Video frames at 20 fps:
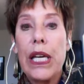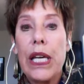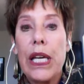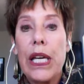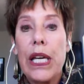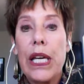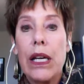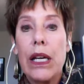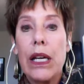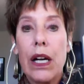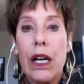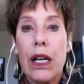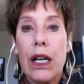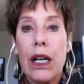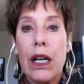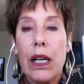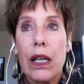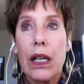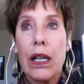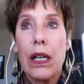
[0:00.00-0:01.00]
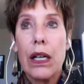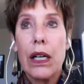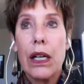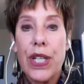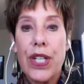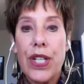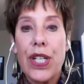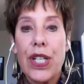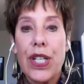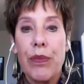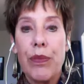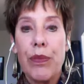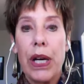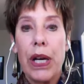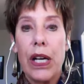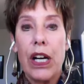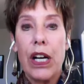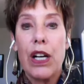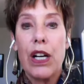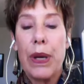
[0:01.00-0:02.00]
are conditioned
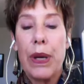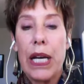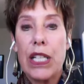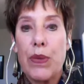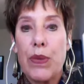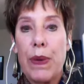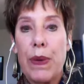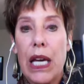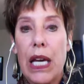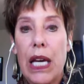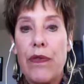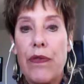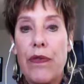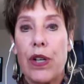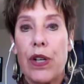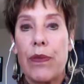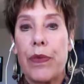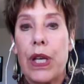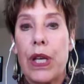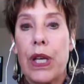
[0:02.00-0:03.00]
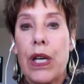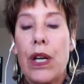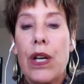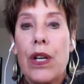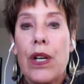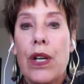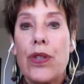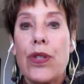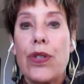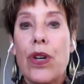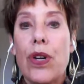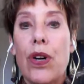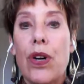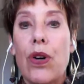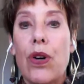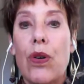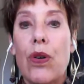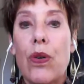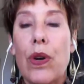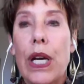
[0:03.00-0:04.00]
by our past behavior.
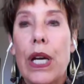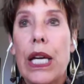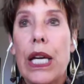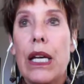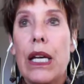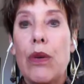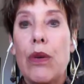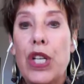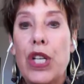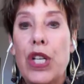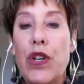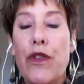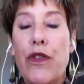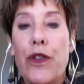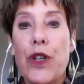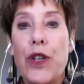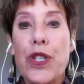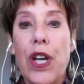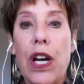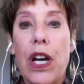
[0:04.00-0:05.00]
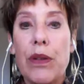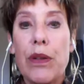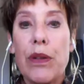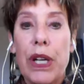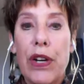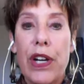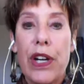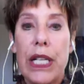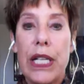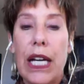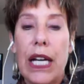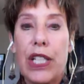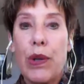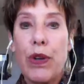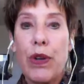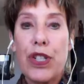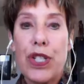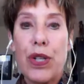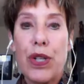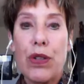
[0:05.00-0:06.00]
So when you first got married and you
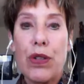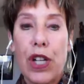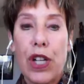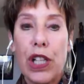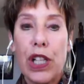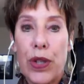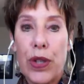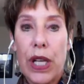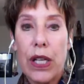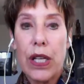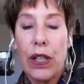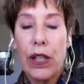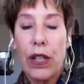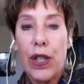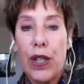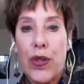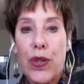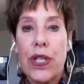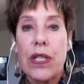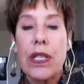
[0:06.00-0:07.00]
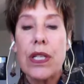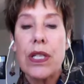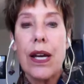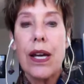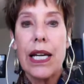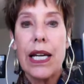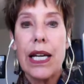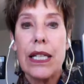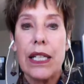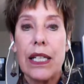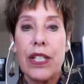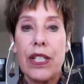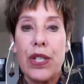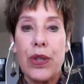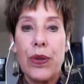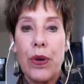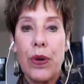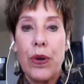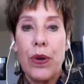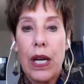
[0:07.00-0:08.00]
were so close and tight and
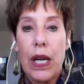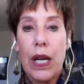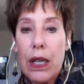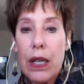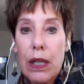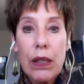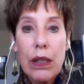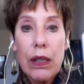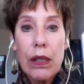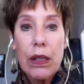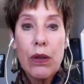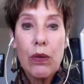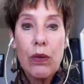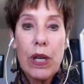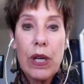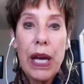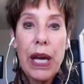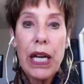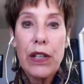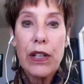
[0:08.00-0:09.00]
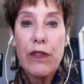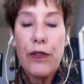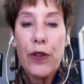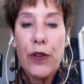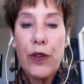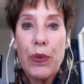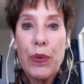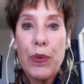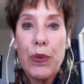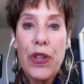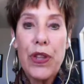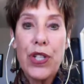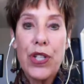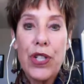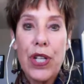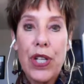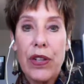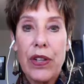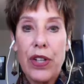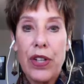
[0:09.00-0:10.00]
you went back and forth with each
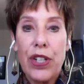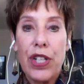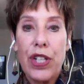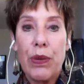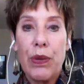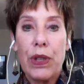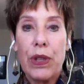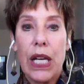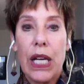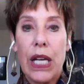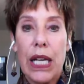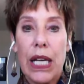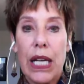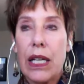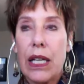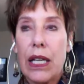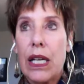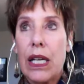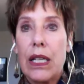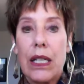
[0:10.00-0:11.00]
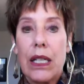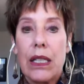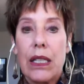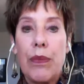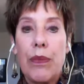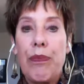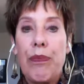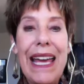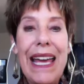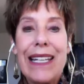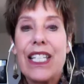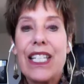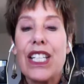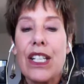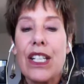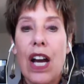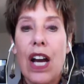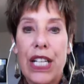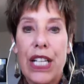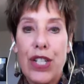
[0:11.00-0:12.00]
other and you were like dependent
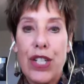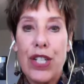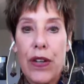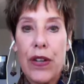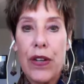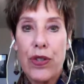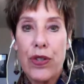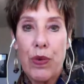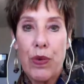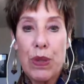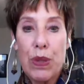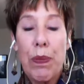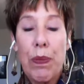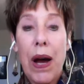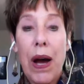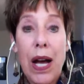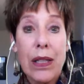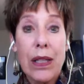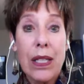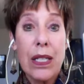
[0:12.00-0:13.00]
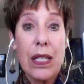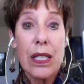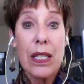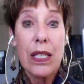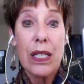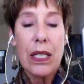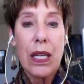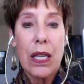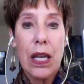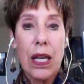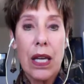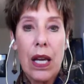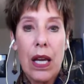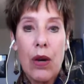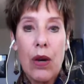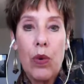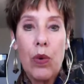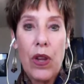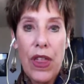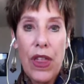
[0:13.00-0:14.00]
on each other's responses,
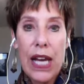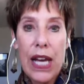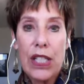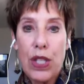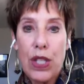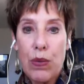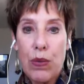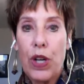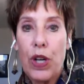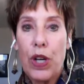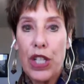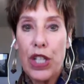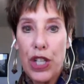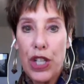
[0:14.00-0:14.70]
well, that's what you